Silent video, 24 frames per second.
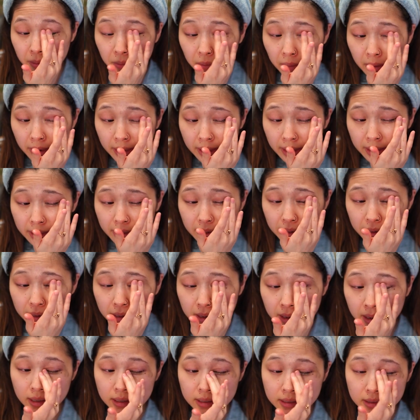away
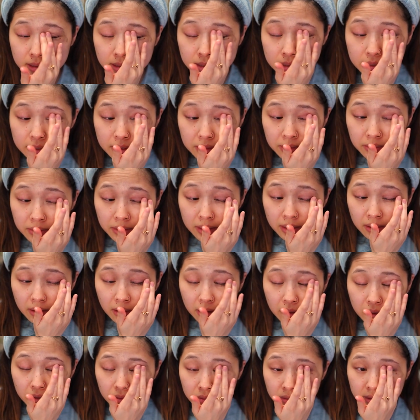and still not
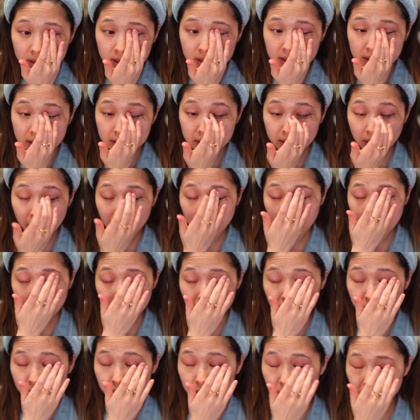all of it is
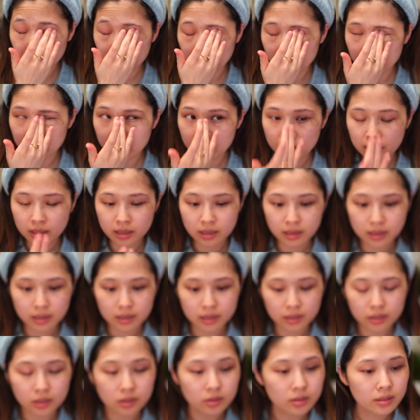off, but
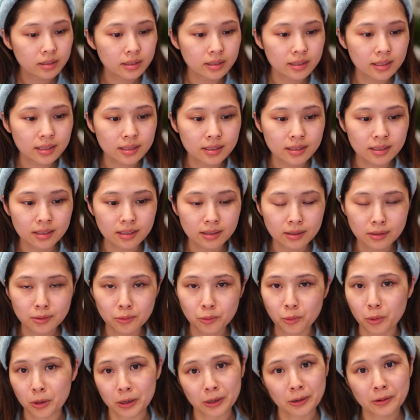you just need to
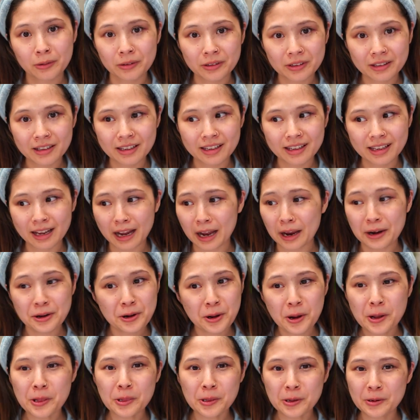work with it. I know
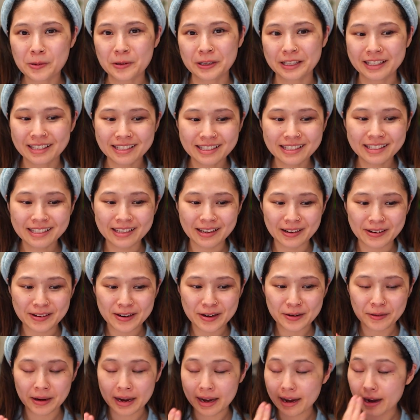I look really
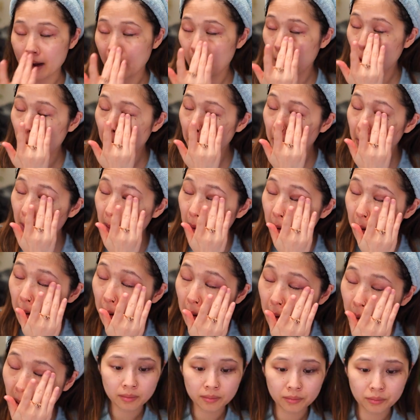scary right now, but
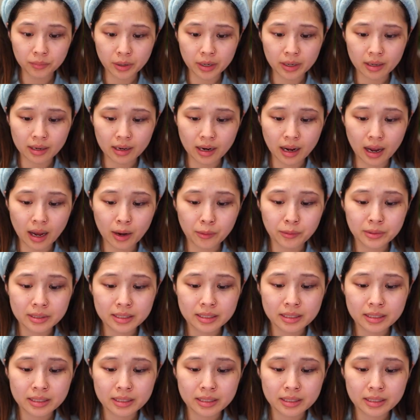I would